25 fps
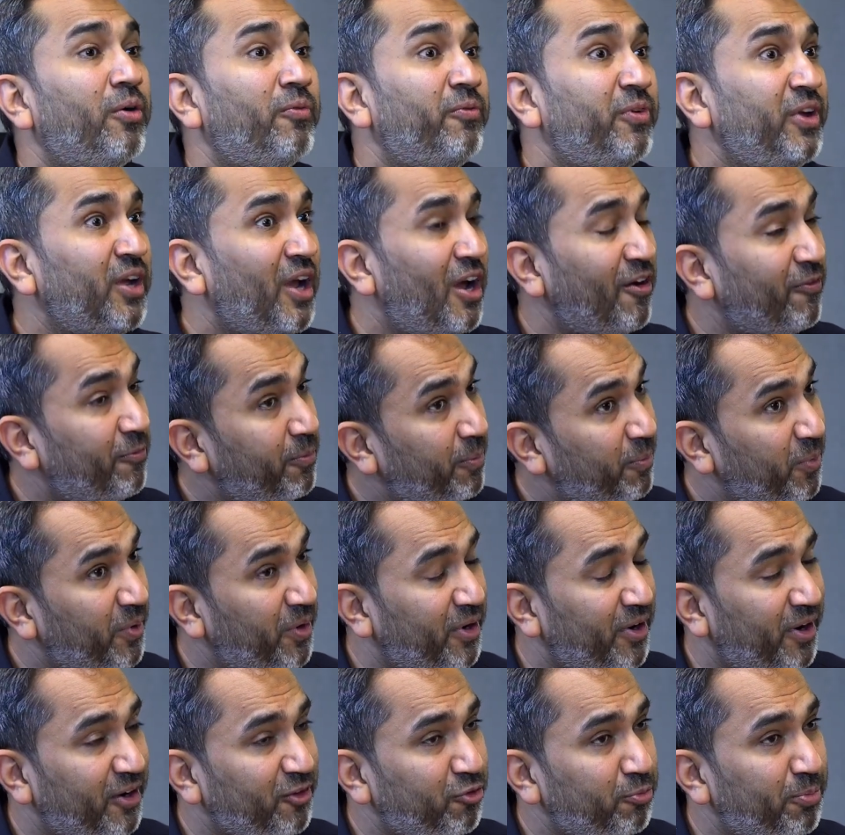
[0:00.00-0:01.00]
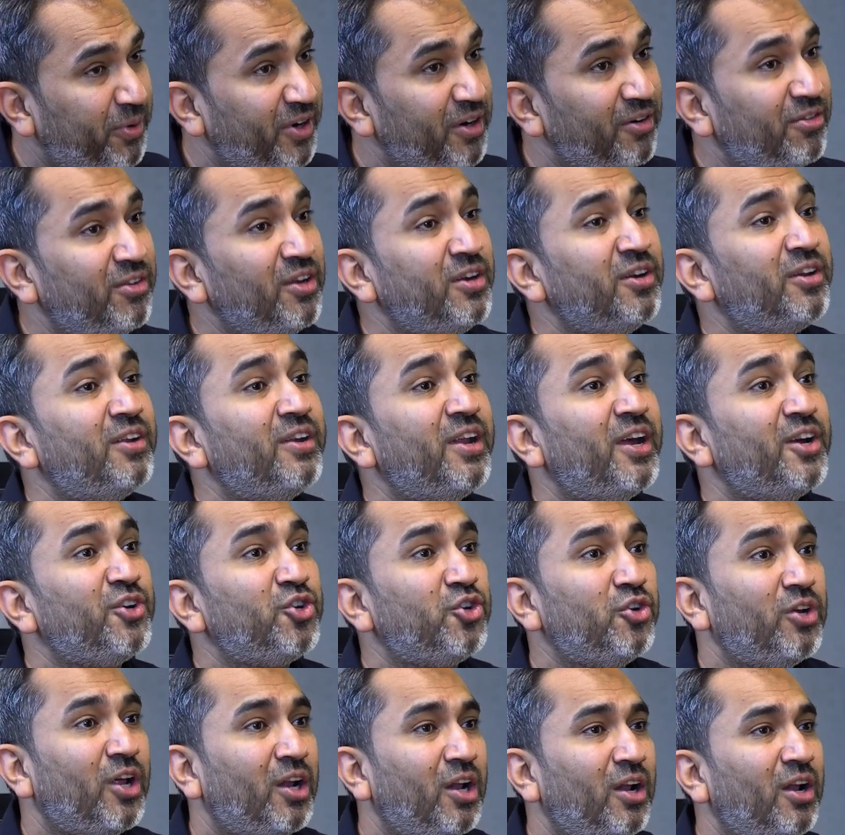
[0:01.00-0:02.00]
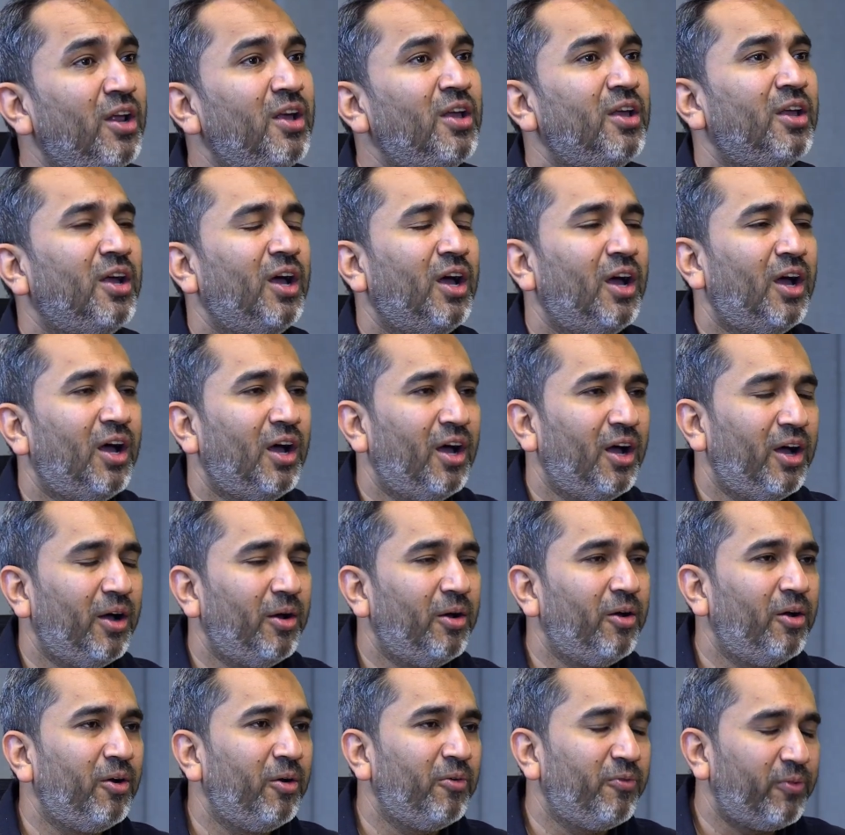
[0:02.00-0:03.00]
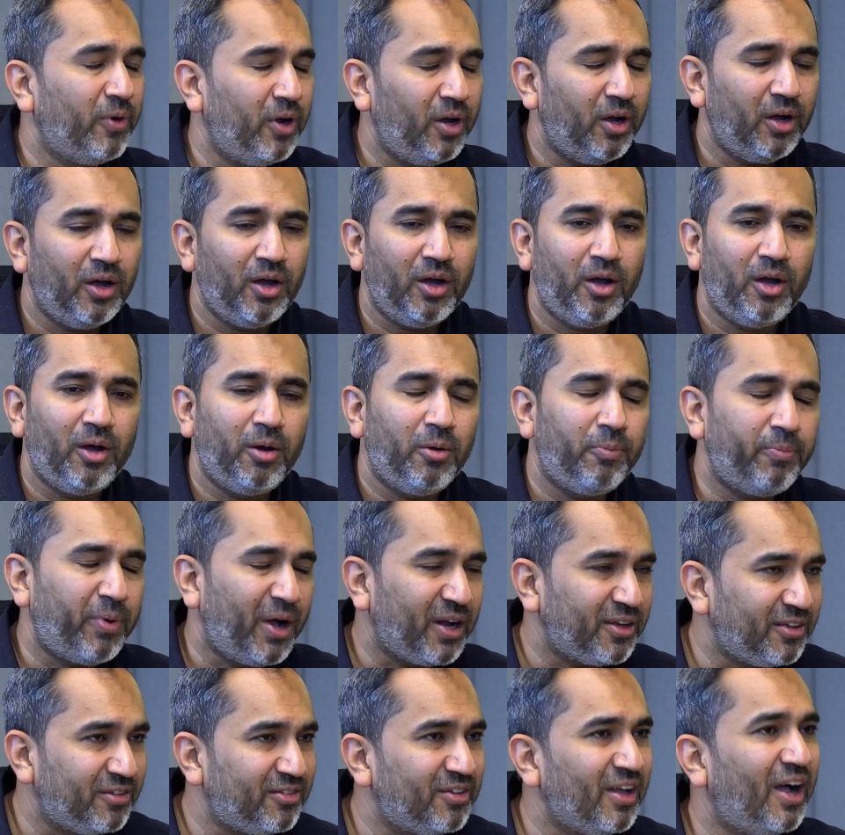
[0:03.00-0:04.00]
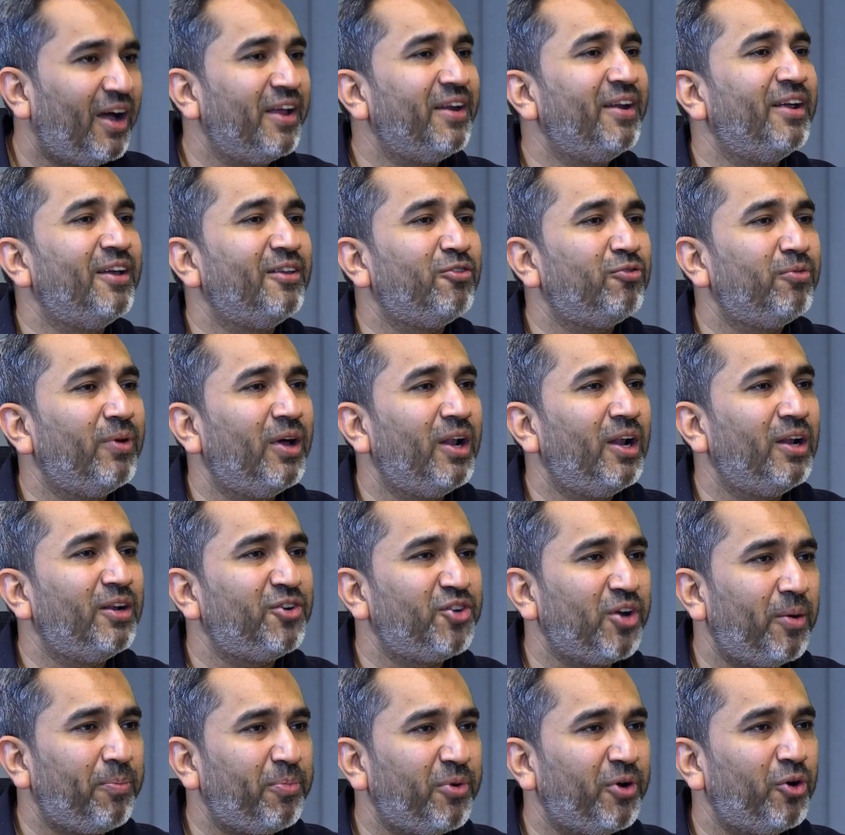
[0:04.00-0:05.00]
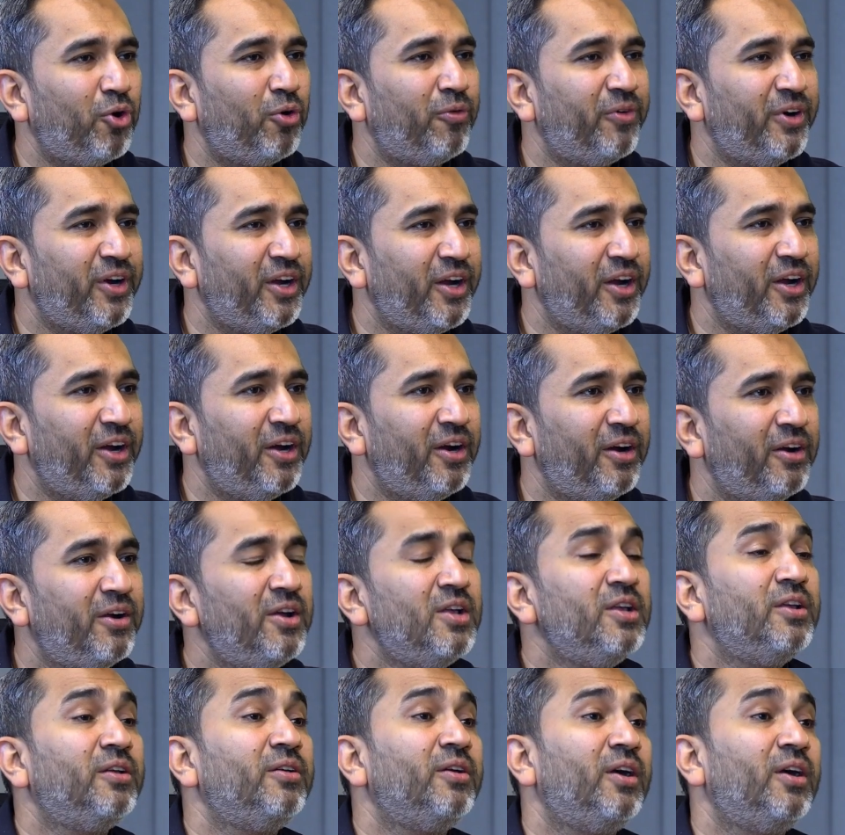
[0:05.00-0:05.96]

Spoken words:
we have Transparency International Pakistan as well chapter over here,